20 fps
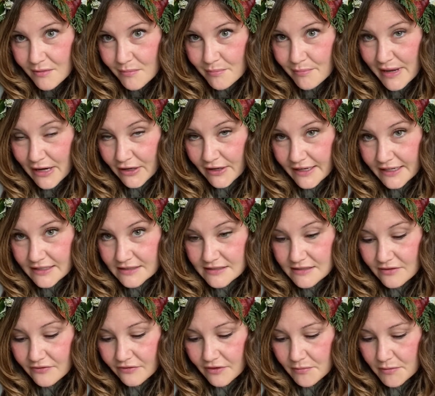berries
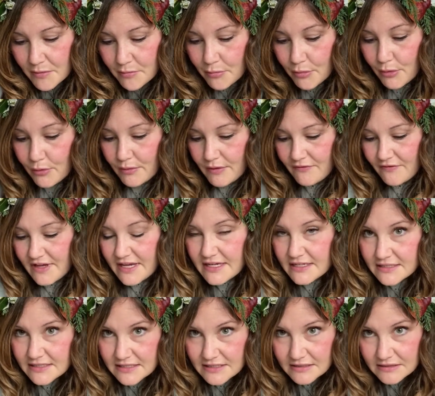from a
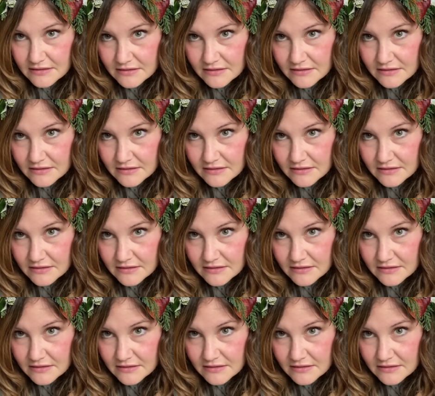privet.